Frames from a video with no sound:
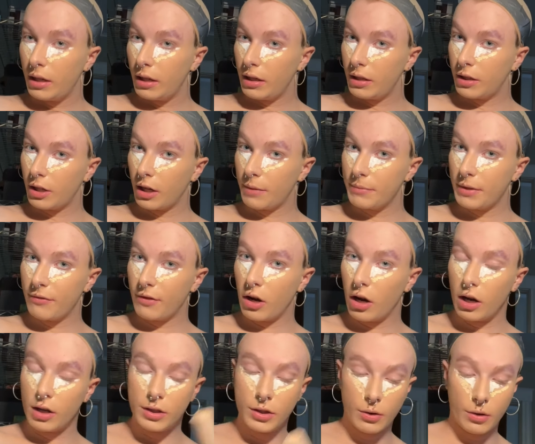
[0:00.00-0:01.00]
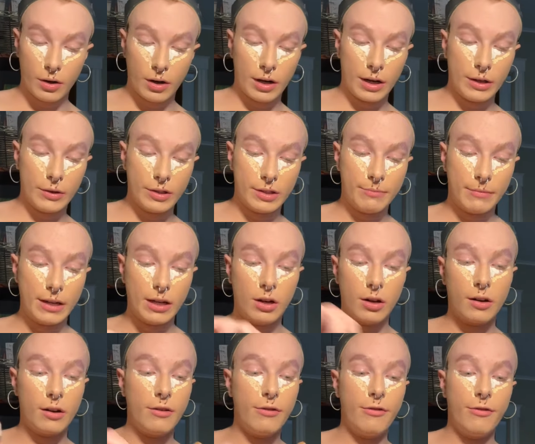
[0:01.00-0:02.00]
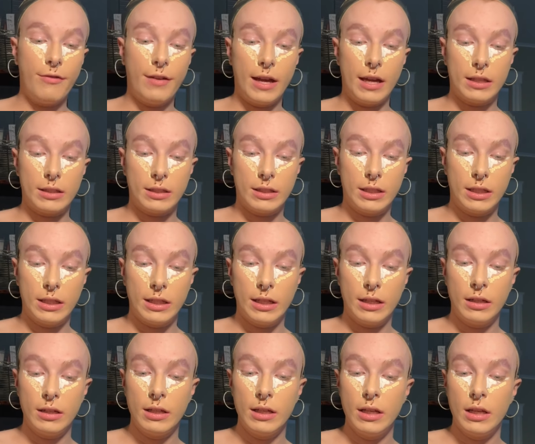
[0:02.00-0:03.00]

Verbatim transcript: In terms of contour, I use my girl Fenty.